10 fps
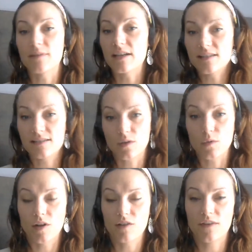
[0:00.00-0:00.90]
that doesn't
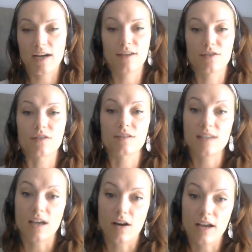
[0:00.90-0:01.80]
qualify under the
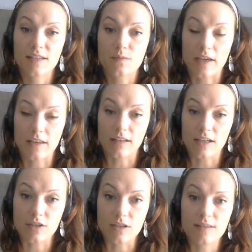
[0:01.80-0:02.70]
CRA's
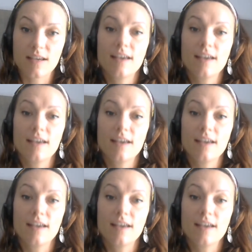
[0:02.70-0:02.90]
regulations,